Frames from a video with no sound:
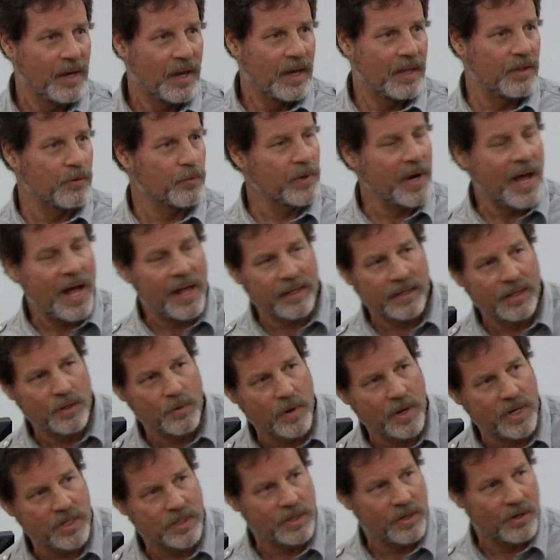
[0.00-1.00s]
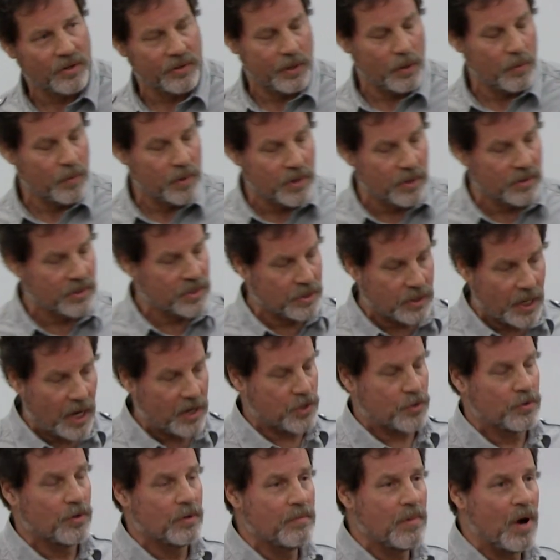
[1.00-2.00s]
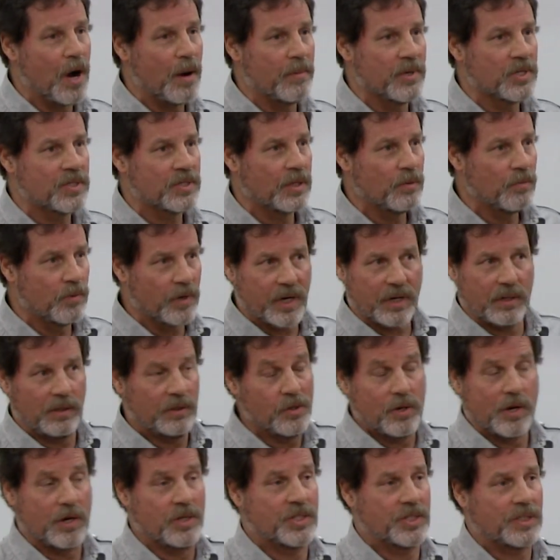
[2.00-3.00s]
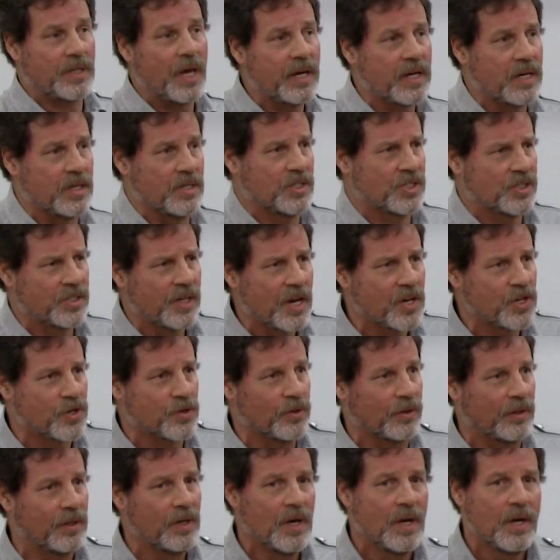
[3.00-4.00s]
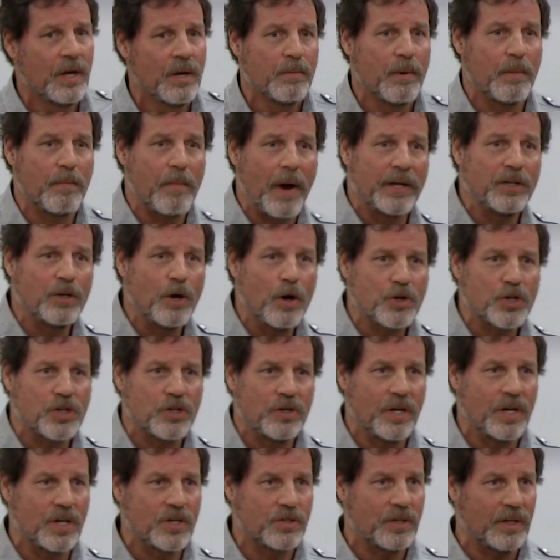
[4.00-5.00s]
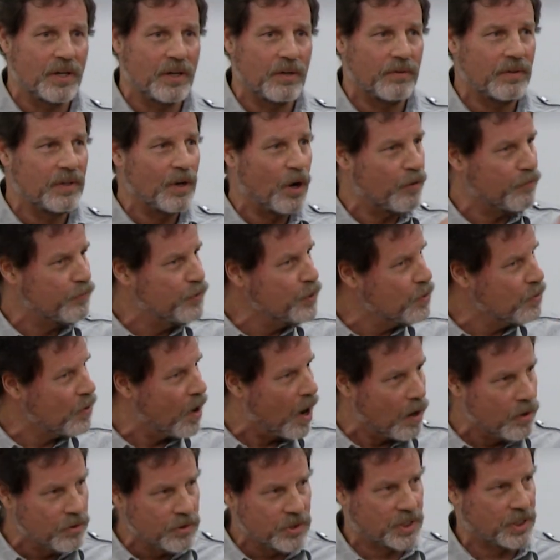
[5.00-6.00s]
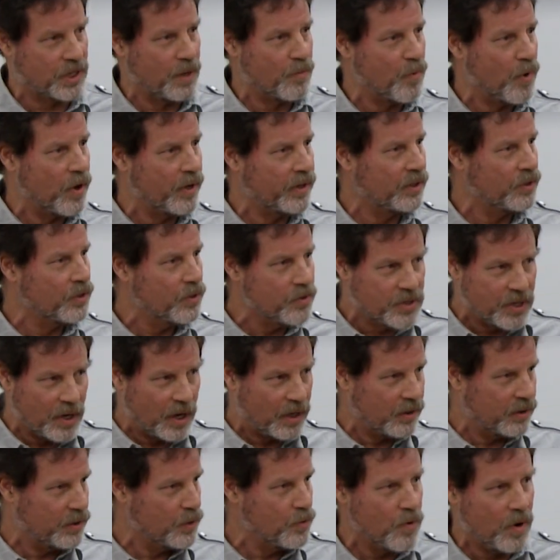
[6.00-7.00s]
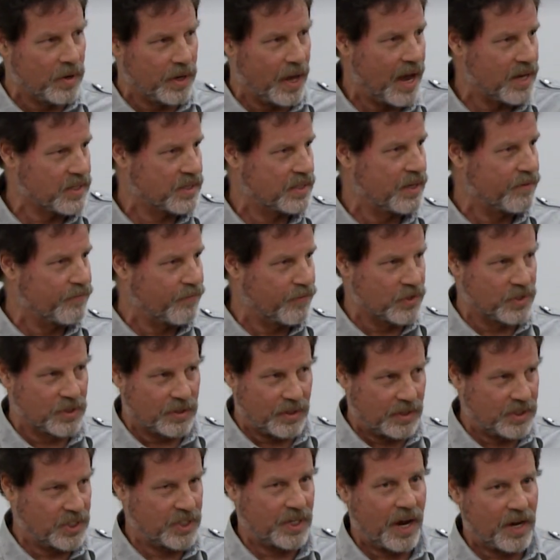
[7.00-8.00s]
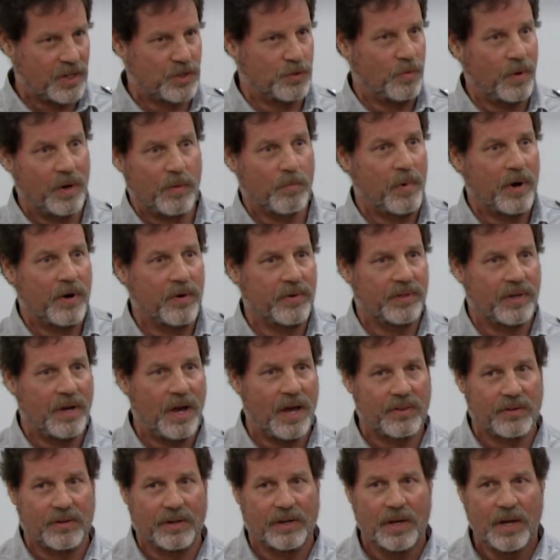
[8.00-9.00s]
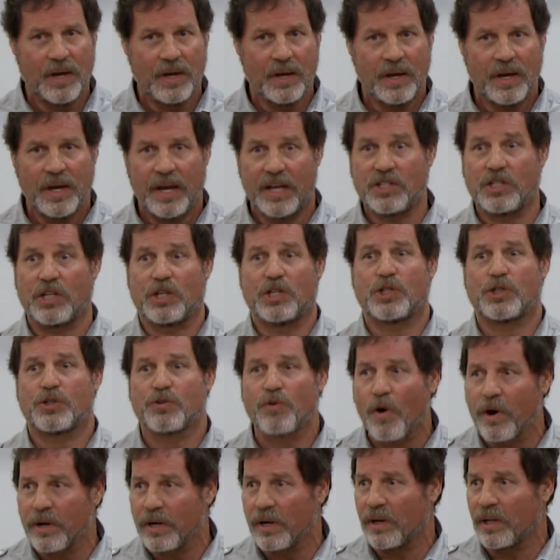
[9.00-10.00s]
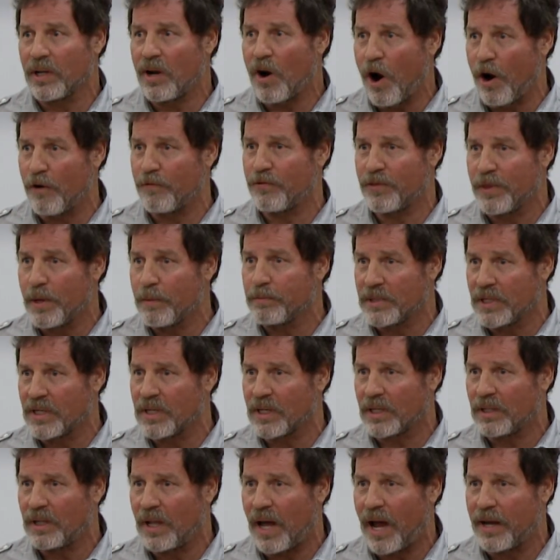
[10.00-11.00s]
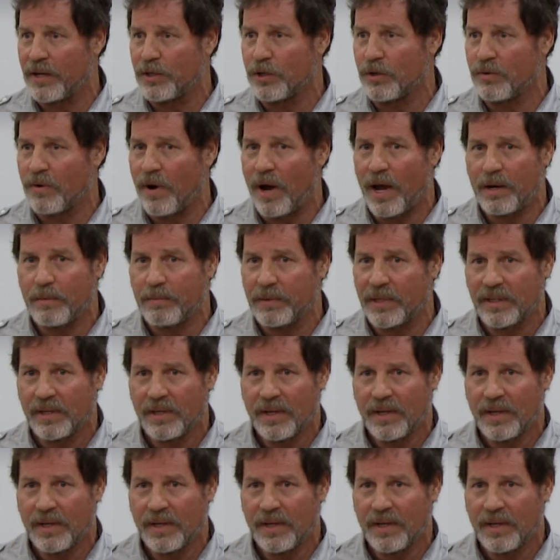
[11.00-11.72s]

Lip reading: And the reality was, there were sexual moments that were, you could say, consensual. But my notion is that, if you own someone and you tell that you won't ask them for sex one way or the other, it's extraordinarily hard for them to decline you, right?